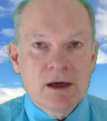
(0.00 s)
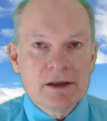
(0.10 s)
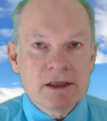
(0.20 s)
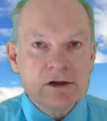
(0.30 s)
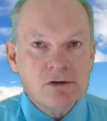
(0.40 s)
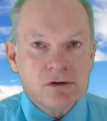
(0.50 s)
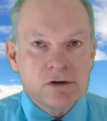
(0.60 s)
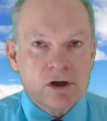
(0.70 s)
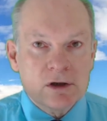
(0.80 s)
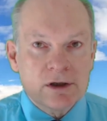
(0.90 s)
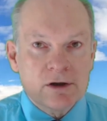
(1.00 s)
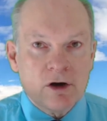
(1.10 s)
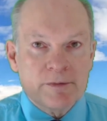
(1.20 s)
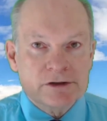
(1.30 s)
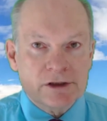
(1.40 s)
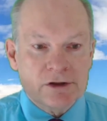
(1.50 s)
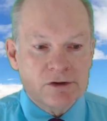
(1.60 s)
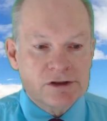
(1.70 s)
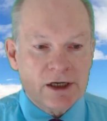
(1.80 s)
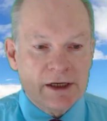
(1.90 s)
And then you do the opposite.
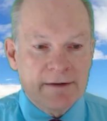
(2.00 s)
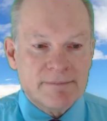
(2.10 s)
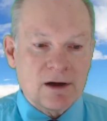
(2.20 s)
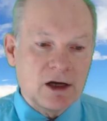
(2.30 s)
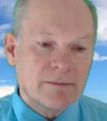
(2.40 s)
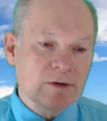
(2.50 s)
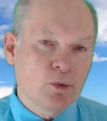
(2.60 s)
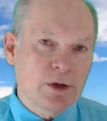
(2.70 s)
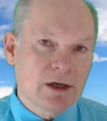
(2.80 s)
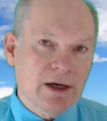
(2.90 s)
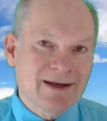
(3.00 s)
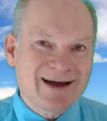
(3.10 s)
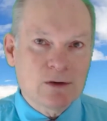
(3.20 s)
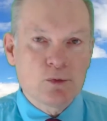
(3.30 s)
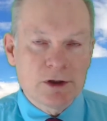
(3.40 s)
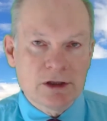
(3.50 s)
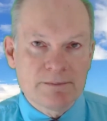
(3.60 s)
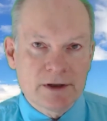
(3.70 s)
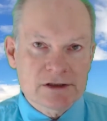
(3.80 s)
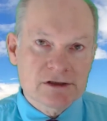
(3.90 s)
You say, I'm a weak and unworthy
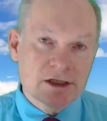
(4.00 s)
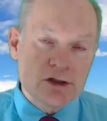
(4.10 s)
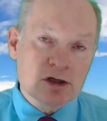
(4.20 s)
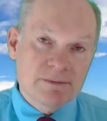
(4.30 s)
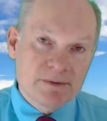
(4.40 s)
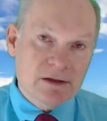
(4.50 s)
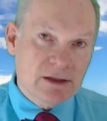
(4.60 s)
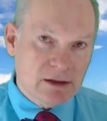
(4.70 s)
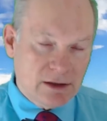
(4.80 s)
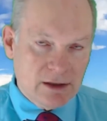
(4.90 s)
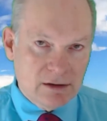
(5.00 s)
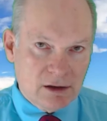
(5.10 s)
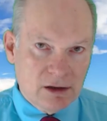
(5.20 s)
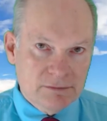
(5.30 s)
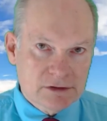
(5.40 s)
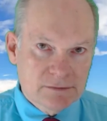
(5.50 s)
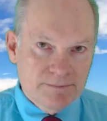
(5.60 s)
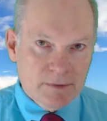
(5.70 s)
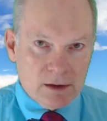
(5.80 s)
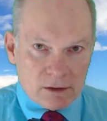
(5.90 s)
person, and you repeat that 10 times.
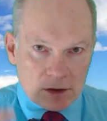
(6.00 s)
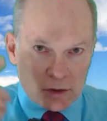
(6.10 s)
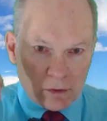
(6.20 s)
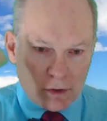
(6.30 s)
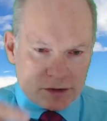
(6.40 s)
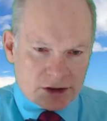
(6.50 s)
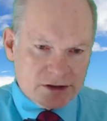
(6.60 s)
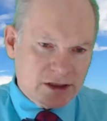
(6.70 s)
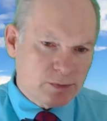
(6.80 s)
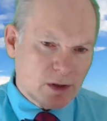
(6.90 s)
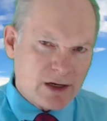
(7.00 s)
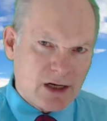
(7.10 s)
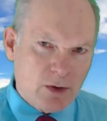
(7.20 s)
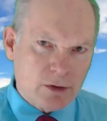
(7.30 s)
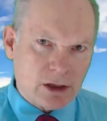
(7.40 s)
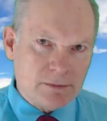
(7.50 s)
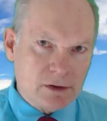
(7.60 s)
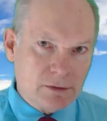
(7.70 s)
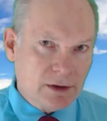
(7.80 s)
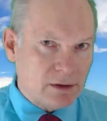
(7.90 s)
Now, your logic says, well, I know what I'm
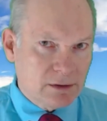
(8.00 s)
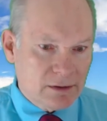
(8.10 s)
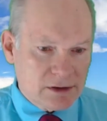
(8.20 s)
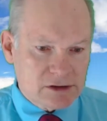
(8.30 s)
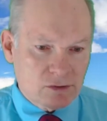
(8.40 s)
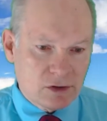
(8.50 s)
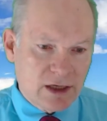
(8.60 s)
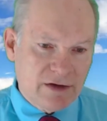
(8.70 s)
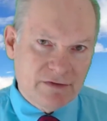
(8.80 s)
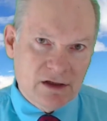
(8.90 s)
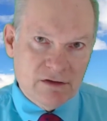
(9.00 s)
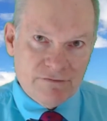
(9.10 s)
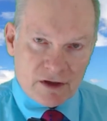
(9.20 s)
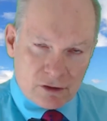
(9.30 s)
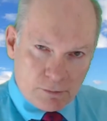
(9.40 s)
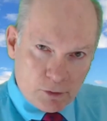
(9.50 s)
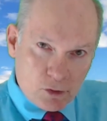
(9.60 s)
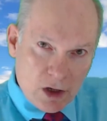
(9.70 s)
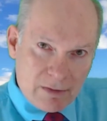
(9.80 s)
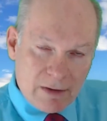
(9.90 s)
doing. This is not going to have any effect. You
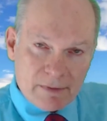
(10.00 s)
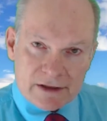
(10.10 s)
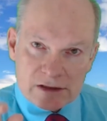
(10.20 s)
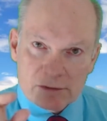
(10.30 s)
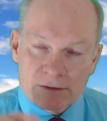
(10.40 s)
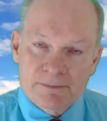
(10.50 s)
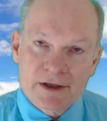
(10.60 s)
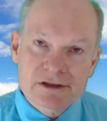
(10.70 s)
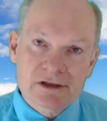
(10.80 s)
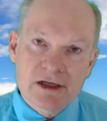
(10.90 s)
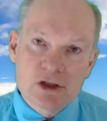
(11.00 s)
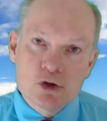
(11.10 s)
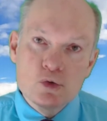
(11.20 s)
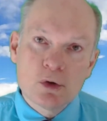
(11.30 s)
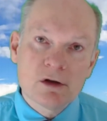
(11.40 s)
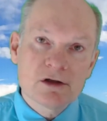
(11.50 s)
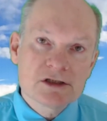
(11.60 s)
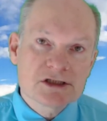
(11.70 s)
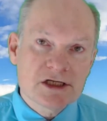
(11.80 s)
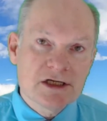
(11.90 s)
put your arm up, let someone depress it, and you will
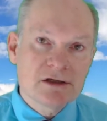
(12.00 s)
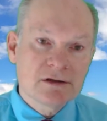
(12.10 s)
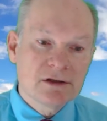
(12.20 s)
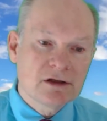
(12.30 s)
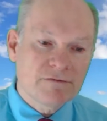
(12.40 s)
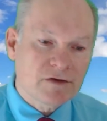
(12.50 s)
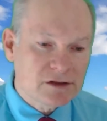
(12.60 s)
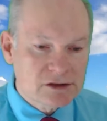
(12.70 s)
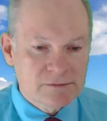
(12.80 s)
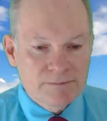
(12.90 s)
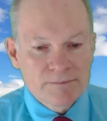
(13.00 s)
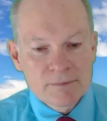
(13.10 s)
see the difference.